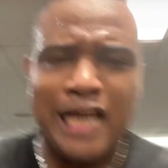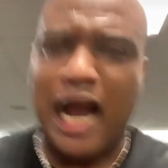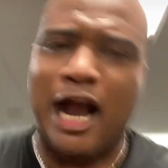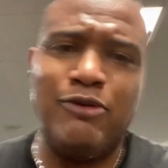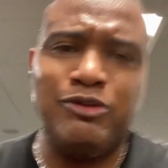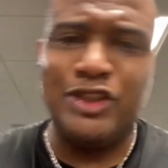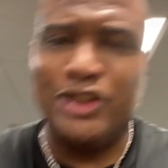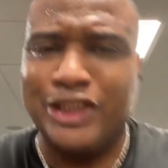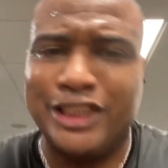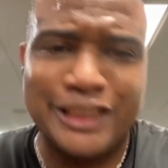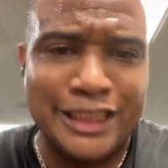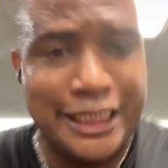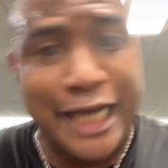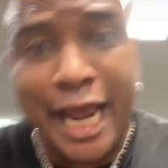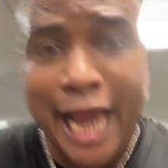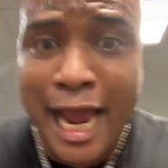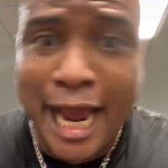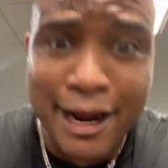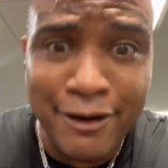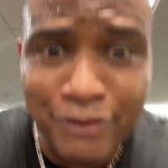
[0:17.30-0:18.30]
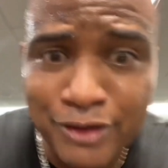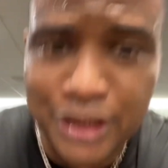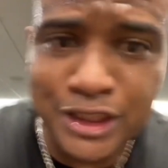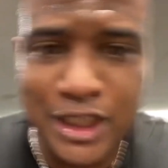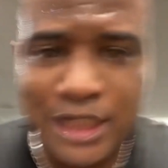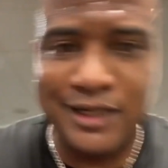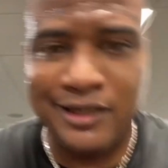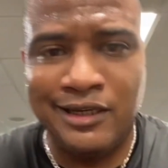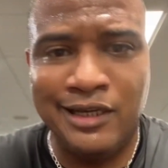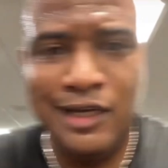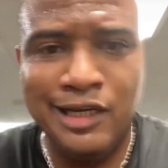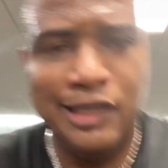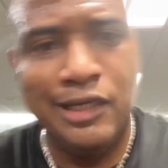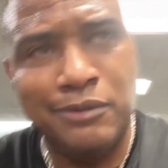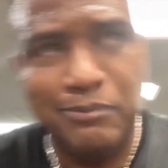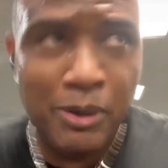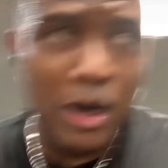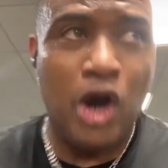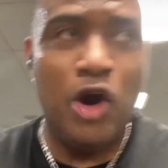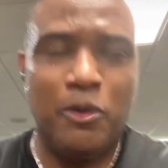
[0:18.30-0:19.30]
I was just average
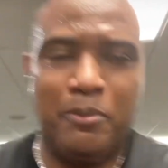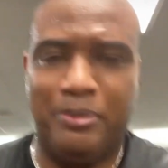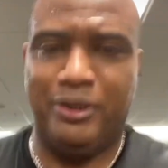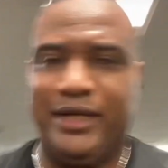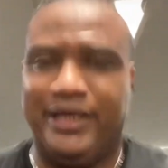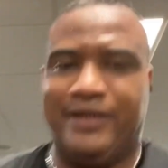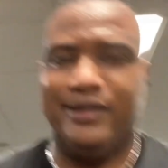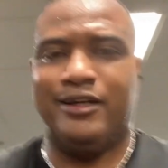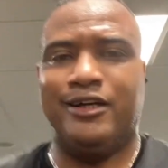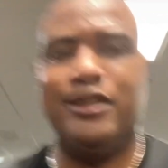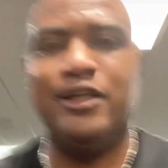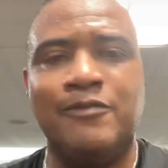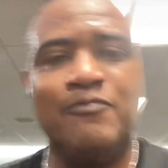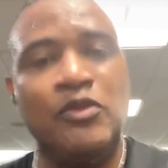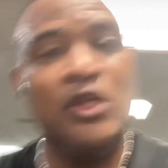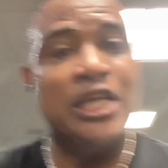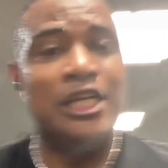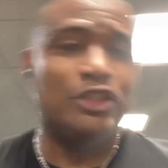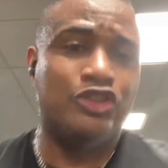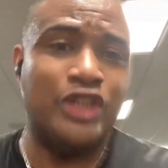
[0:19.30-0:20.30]
ball player,